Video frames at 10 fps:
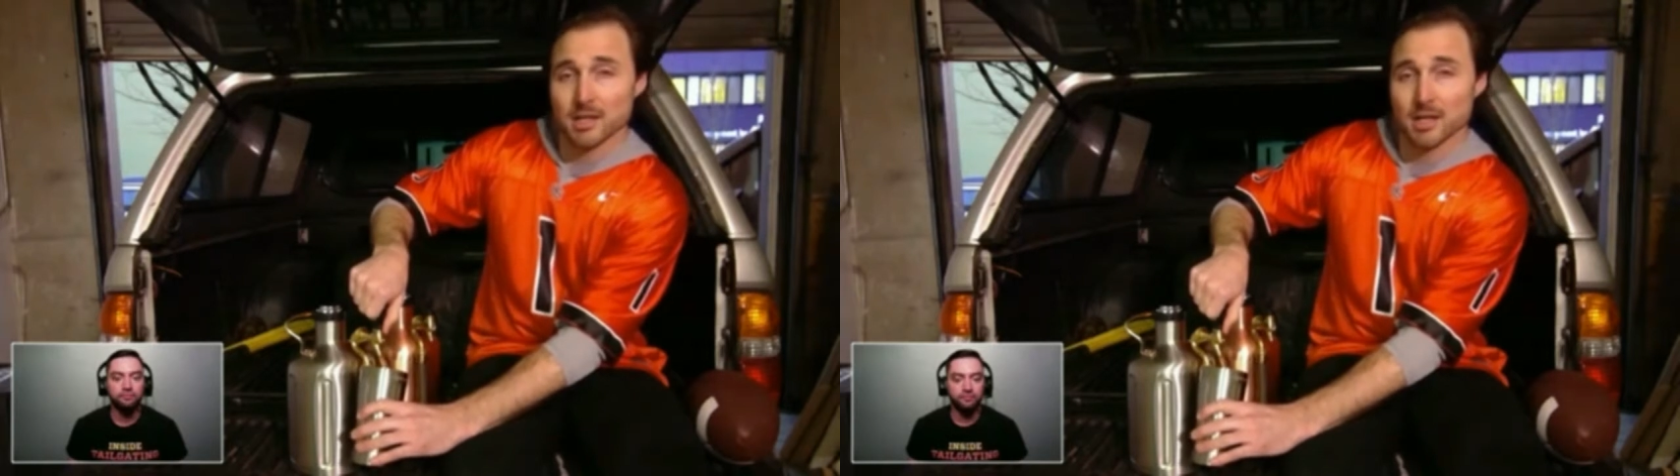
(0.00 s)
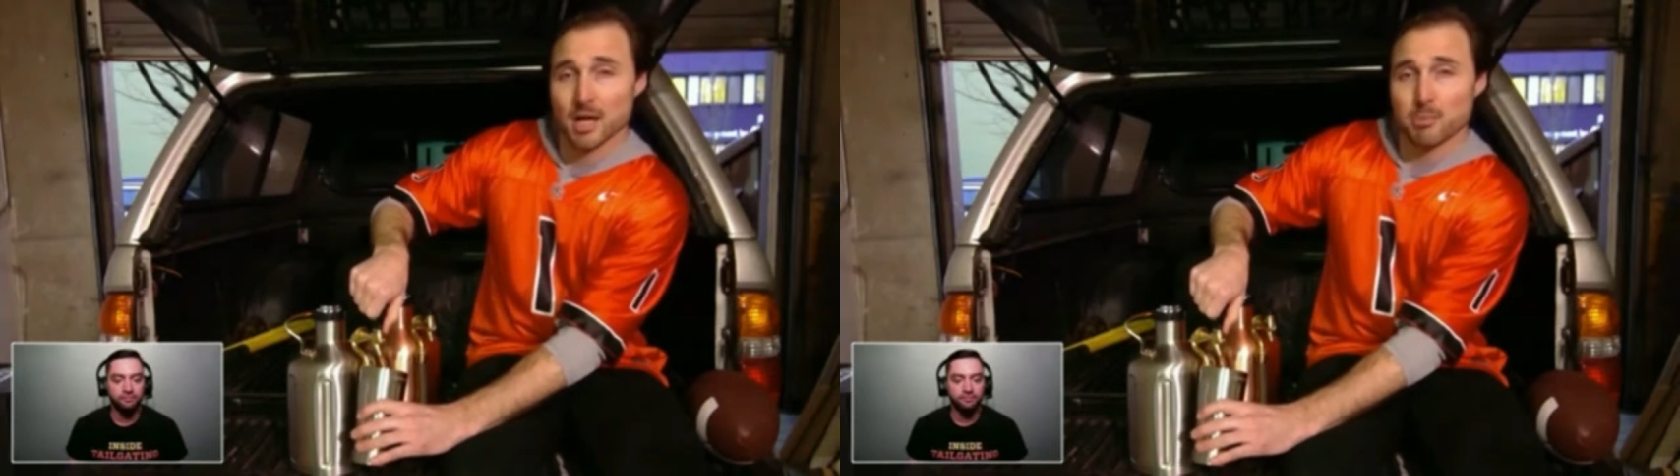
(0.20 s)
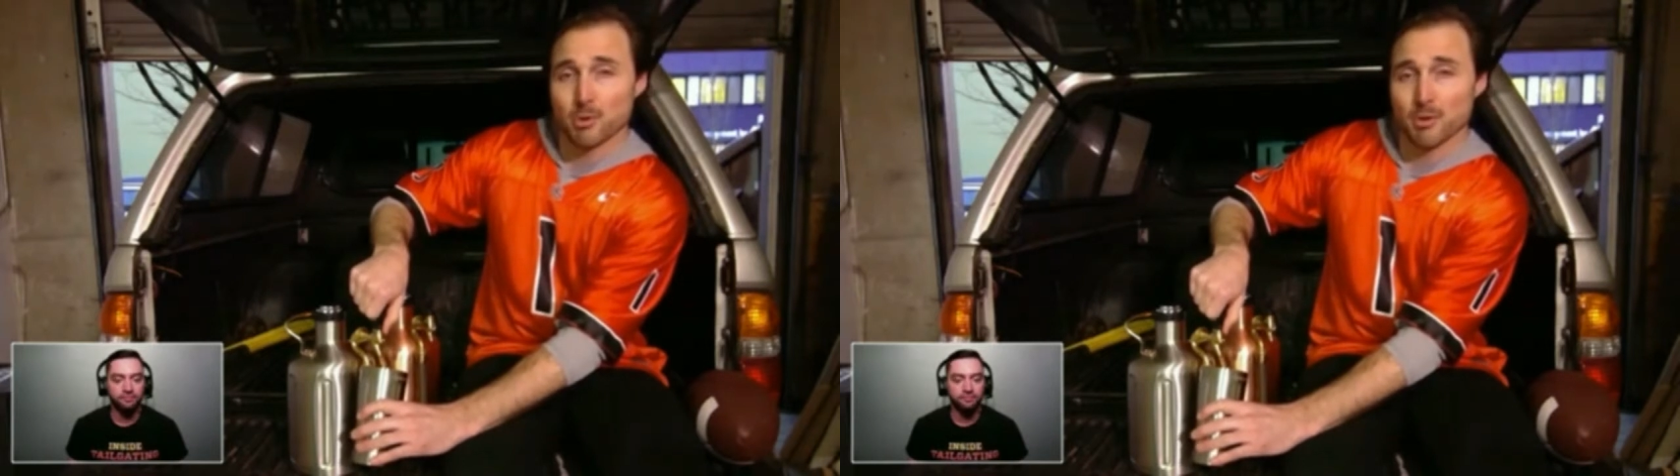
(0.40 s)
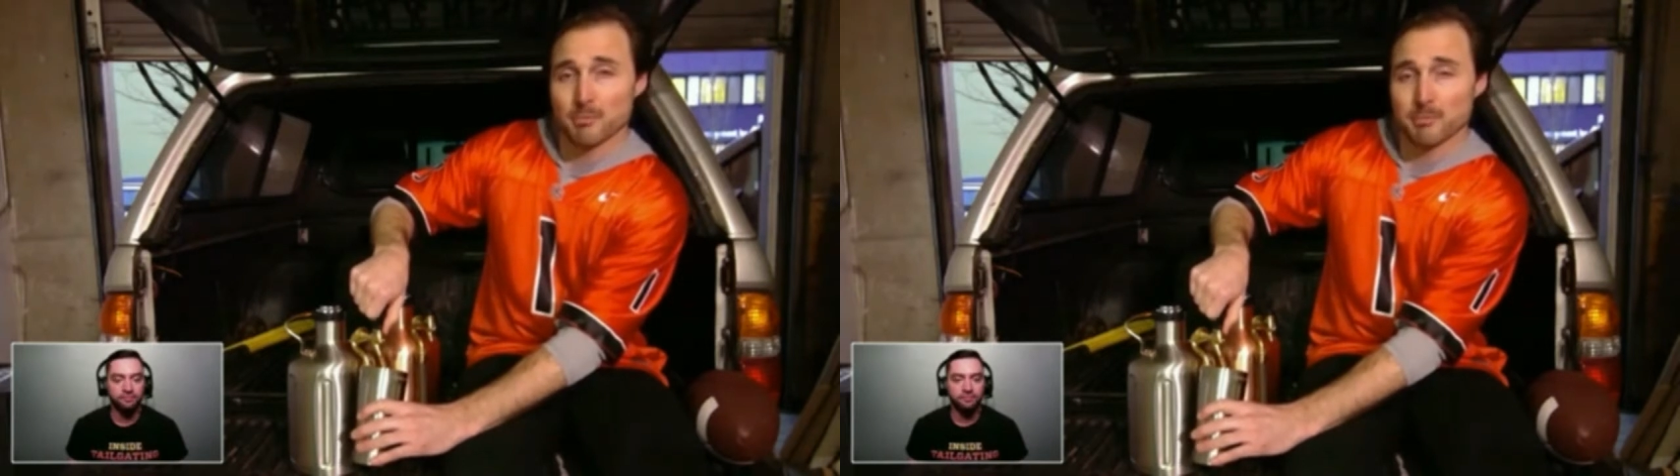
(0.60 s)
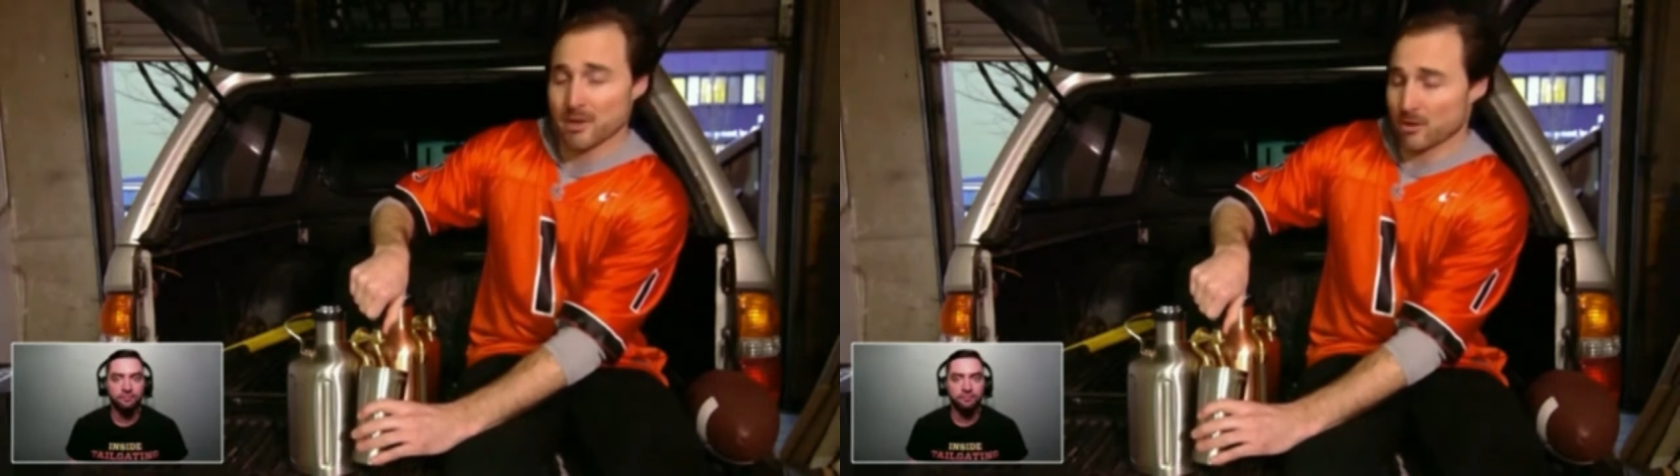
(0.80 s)
can
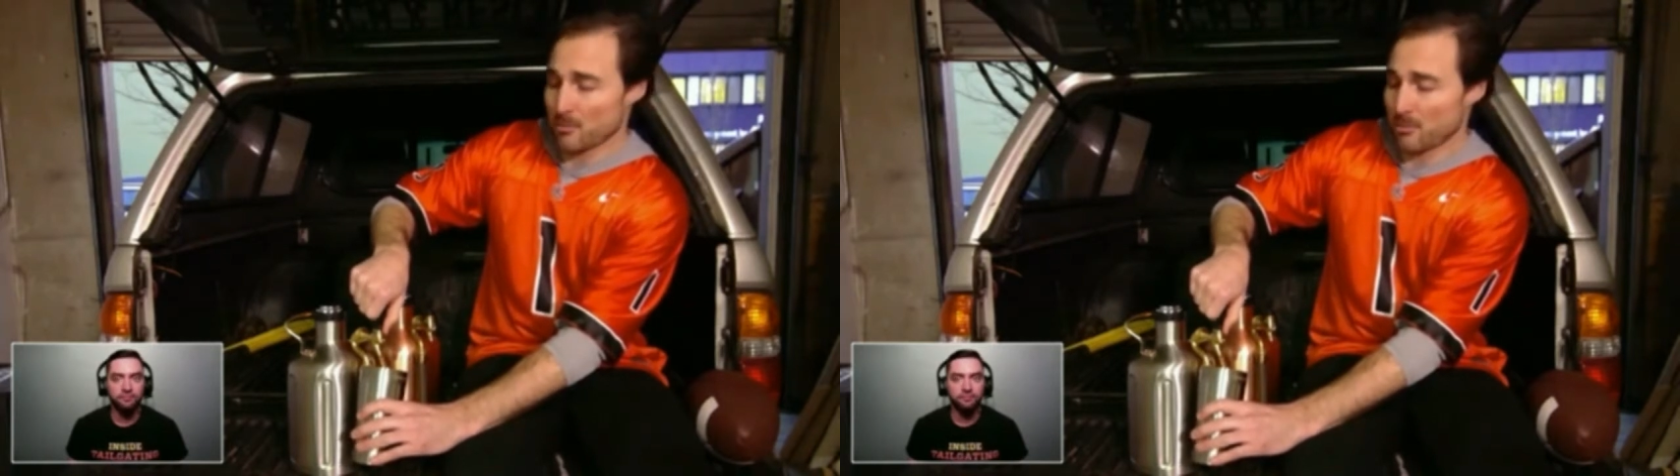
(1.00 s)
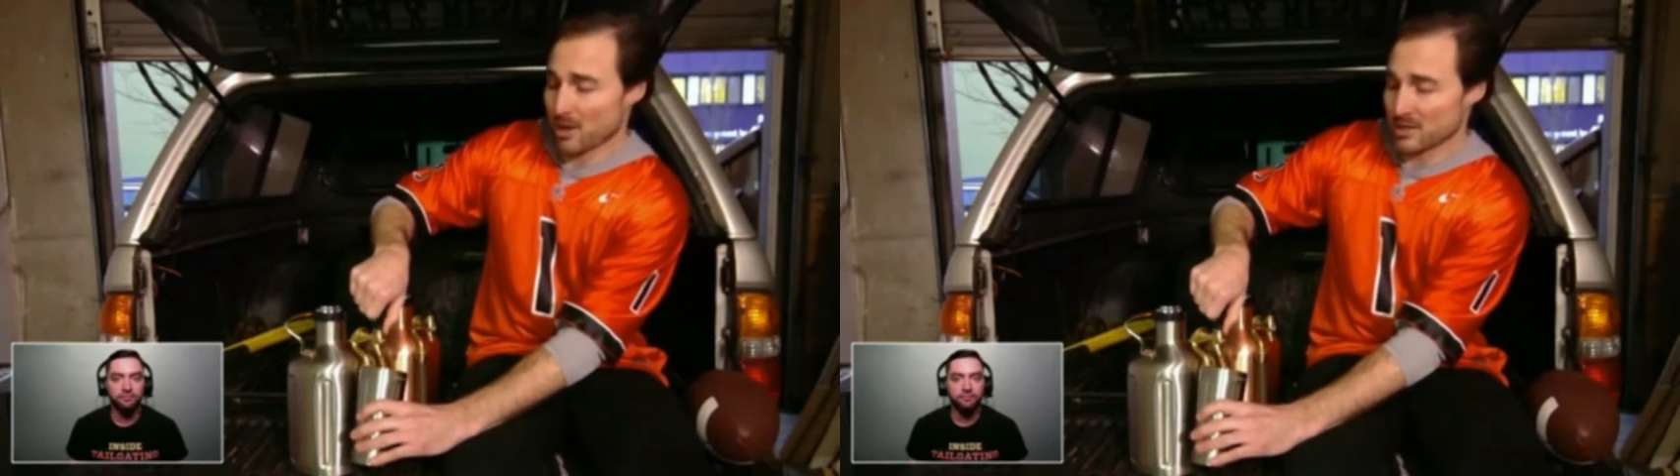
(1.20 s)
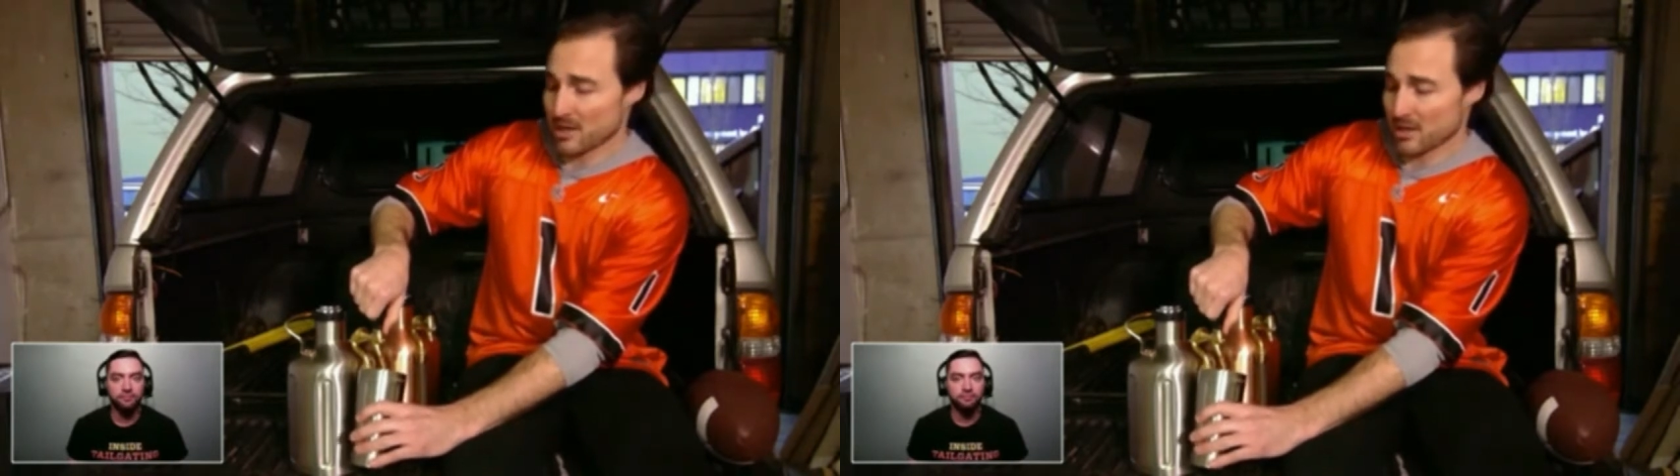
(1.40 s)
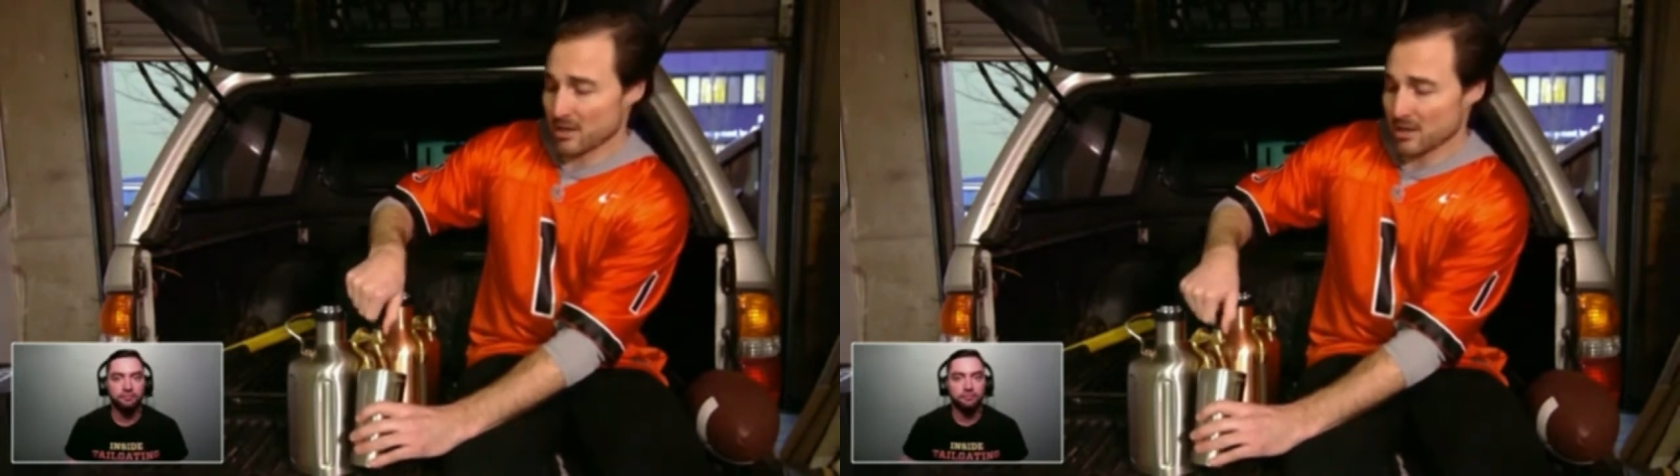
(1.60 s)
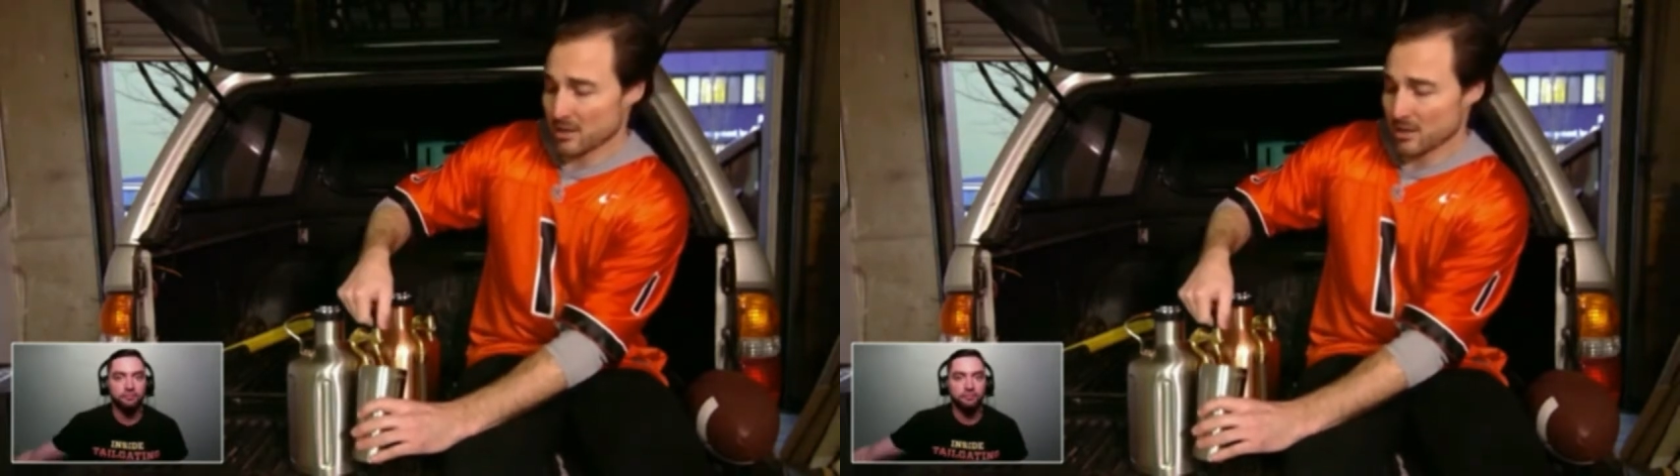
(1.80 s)
be their own
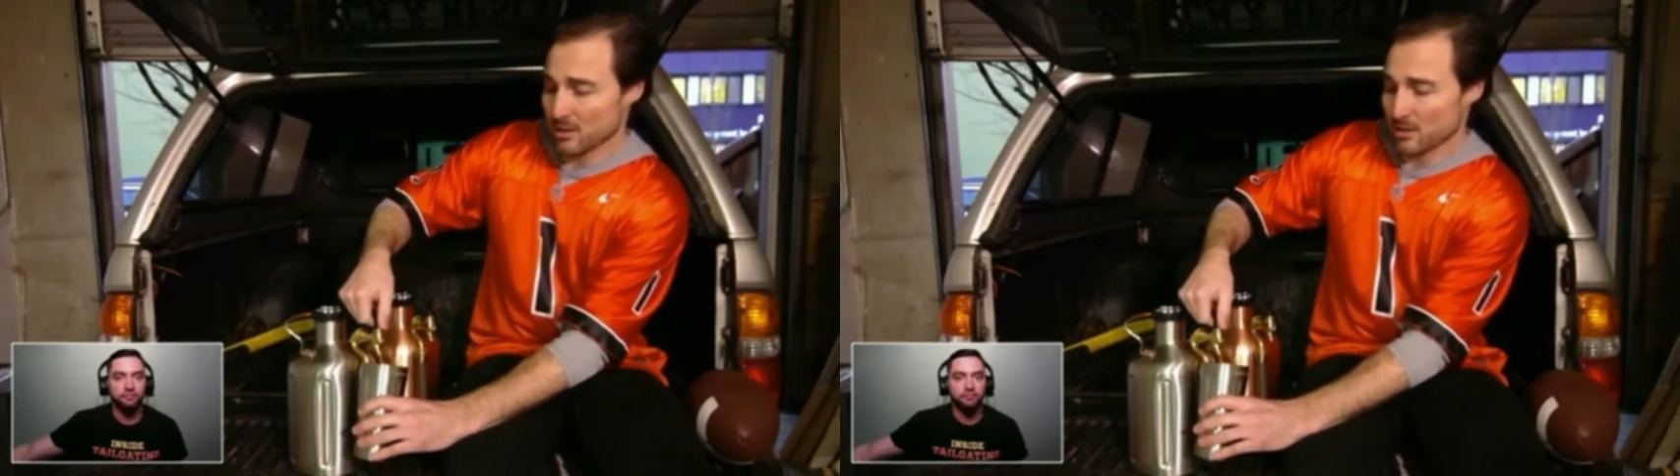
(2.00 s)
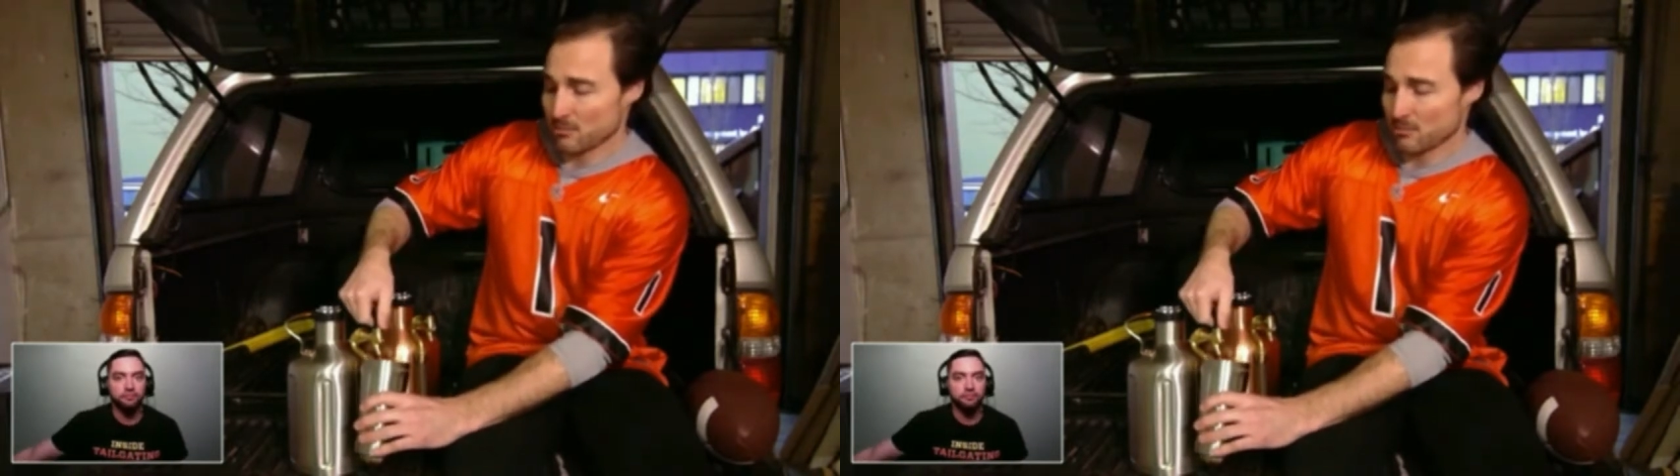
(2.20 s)
bartender,